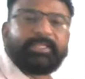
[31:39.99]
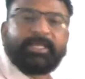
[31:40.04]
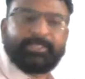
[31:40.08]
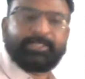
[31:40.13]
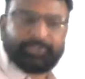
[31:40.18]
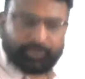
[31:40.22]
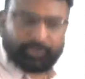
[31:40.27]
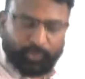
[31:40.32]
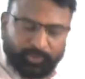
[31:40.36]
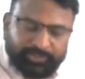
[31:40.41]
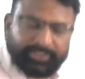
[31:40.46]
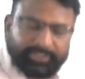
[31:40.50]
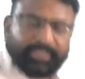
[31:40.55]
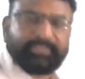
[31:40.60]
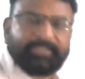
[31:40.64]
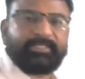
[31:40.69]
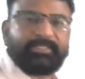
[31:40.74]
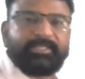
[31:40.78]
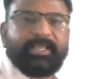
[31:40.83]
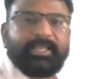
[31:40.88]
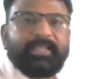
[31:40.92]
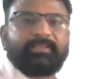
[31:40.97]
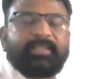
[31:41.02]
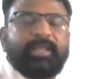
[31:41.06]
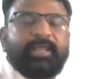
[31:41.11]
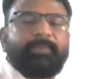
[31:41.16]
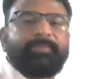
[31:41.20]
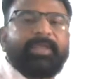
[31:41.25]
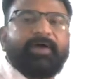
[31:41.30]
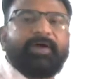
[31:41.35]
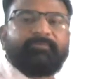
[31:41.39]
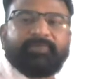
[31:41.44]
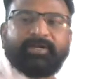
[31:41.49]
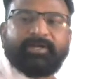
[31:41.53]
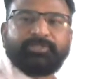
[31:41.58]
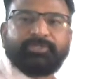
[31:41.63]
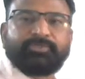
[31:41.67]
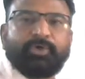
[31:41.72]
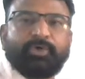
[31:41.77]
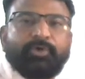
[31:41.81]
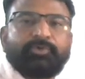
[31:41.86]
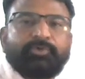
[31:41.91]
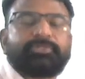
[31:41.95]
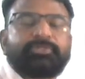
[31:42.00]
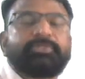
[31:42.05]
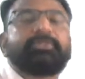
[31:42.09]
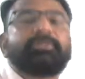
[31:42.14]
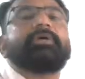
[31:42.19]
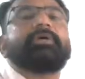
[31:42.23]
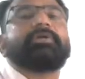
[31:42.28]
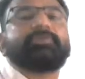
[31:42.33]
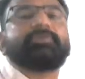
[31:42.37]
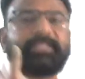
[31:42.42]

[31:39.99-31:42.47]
There is no change in the enthalpy after dissolution.